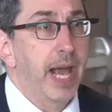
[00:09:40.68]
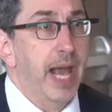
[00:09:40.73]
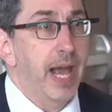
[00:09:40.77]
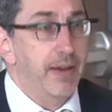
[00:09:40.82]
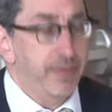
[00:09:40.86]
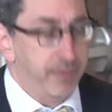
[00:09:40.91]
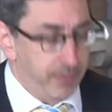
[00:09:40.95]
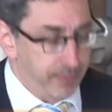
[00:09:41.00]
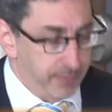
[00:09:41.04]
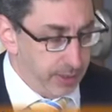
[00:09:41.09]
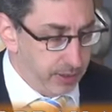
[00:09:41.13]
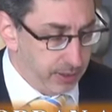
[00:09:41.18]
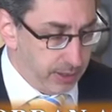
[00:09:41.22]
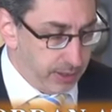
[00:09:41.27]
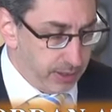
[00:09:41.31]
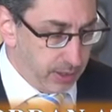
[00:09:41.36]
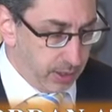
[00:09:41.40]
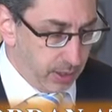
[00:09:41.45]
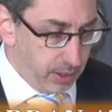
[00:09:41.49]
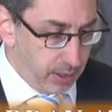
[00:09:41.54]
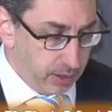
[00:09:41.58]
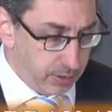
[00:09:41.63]

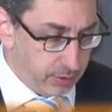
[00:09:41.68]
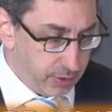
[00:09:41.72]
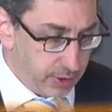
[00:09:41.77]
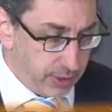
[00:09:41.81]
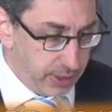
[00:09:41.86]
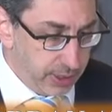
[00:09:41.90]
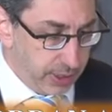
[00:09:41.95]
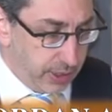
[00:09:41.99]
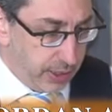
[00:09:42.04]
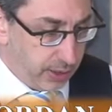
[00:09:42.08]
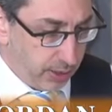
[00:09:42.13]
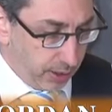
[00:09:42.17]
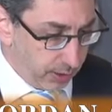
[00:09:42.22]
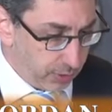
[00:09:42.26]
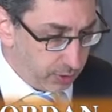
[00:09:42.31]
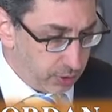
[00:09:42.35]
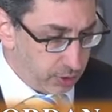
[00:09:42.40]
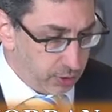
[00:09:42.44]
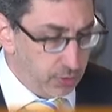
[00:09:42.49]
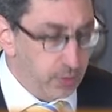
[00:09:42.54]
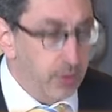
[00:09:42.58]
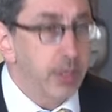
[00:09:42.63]
$500,000 a year,
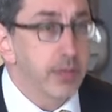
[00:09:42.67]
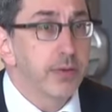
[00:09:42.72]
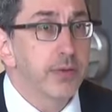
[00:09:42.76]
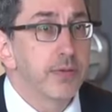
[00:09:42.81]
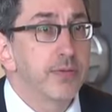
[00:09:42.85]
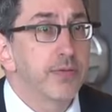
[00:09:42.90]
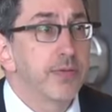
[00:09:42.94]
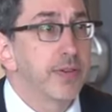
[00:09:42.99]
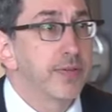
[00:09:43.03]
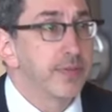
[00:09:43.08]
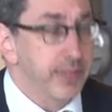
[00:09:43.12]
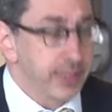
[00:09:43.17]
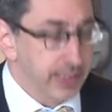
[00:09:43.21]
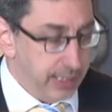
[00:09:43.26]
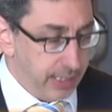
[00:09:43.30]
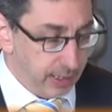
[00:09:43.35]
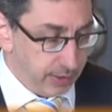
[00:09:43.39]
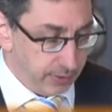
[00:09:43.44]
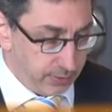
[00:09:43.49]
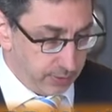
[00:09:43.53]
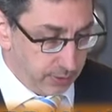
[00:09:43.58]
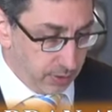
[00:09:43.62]

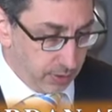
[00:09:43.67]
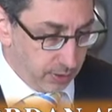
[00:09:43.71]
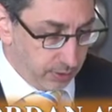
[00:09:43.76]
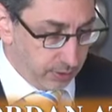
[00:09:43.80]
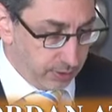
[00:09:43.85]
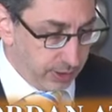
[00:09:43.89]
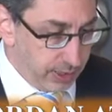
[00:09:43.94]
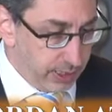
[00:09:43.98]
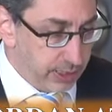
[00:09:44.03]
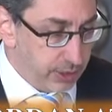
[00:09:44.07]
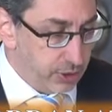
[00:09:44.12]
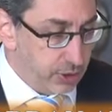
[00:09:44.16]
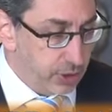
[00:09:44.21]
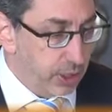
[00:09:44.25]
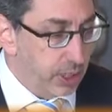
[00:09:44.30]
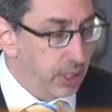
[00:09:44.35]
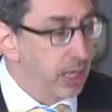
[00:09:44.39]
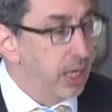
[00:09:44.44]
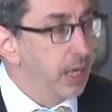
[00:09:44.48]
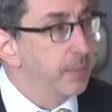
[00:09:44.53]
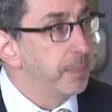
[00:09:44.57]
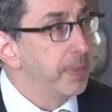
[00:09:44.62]
$250,000 each,
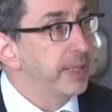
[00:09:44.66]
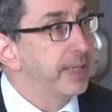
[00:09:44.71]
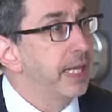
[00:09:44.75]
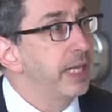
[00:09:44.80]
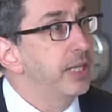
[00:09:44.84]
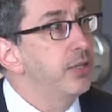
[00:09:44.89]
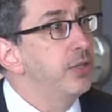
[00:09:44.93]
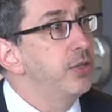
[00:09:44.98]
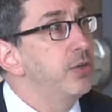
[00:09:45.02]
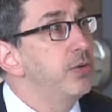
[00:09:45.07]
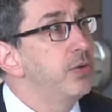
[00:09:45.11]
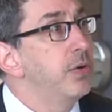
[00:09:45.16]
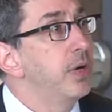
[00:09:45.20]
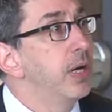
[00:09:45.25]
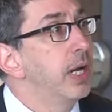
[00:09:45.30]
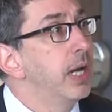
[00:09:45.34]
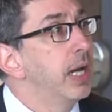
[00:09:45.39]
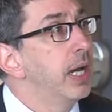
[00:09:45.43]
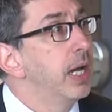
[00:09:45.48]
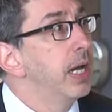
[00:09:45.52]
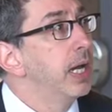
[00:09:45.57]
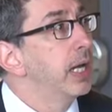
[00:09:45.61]
but they do
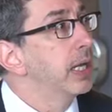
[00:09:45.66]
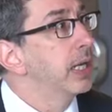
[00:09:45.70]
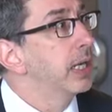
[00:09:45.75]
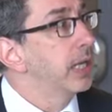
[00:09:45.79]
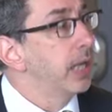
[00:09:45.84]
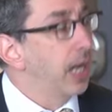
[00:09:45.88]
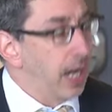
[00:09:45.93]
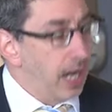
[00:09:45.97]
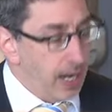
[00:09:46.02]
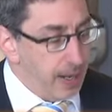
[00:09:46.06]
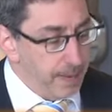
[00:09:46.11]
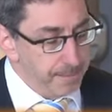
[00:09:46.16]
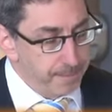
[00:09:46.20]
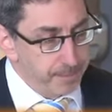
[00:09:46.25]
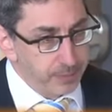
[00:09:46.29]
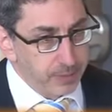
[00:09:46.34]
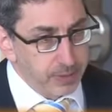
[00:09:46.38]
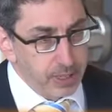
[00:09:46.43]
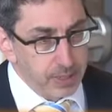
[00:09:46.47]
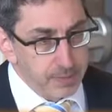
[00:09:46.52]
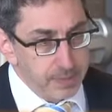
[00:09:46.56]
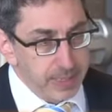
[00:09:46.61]

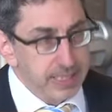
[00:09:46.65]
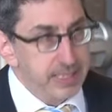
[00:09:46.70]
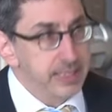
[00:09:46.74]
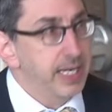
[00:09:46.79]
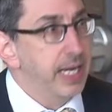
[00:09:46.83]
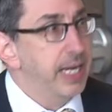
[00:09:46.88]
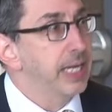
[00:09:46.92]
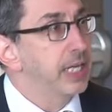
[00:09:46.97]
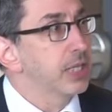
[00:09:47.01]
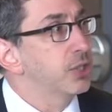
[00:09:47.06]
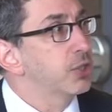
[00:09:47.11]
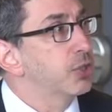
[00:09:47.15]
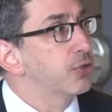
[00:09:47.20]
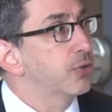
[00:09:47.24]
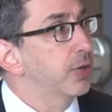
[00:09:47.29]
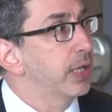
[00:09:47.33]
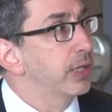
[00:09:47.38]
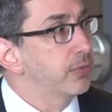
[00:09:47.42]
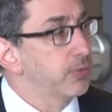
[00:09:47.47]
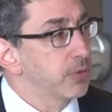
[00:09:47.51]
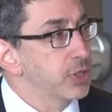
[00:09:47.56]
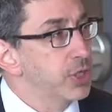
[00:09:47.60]
maintain a
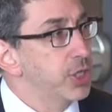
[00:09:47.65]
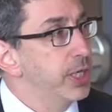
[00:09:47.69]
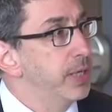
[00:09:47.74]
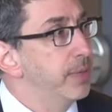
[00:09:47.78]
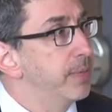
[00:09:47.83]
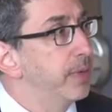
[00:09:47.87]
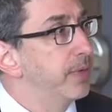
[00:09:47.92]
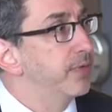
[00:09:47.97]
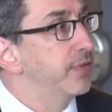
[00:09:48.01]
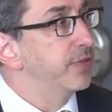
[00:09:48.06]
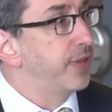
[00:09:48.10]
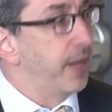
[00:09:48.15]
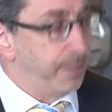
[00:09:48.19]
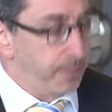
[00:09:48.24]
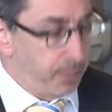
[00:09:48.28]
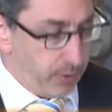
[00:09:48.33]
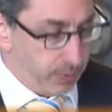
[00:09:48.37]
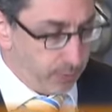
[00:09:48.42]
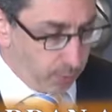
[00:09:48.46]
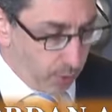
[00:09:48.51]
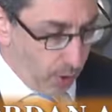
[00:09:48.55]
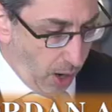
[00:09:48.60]
strict regime of
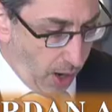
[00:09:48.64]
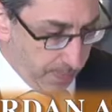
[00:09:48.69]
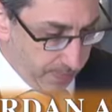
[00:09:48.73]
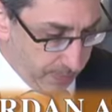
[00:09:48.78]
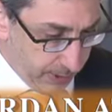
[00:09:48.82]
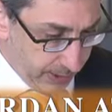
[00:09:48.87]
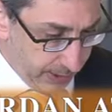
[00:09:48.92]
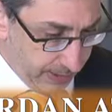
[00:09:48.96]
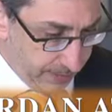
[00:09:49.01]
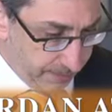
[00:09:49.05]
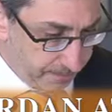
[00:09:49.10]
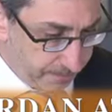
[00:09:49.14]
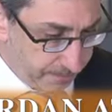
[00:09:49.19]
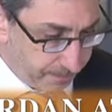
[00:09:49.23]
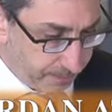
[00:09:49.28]
separate property.